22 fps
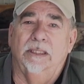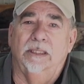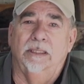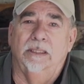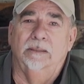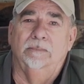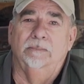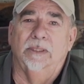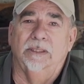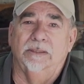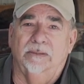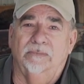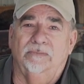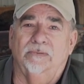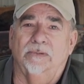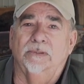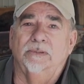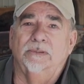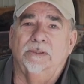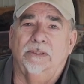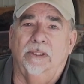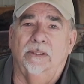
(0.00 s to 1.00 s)
but the
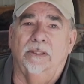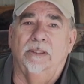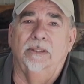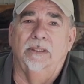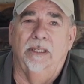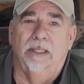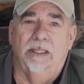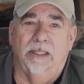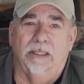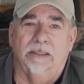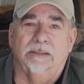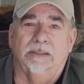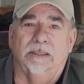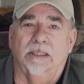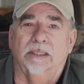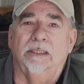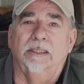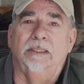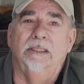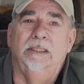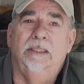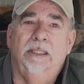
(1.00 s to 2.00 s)
first car I
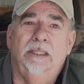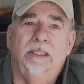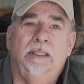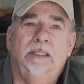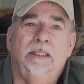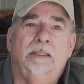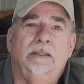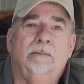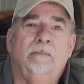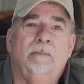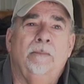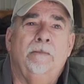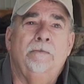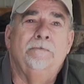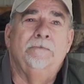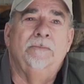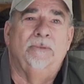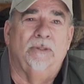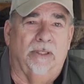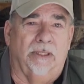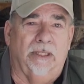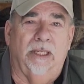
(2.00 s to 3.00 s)
actually
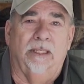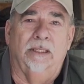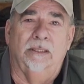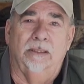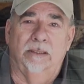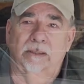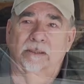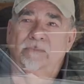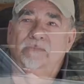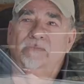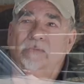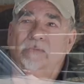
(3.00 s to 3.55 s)
took out a loan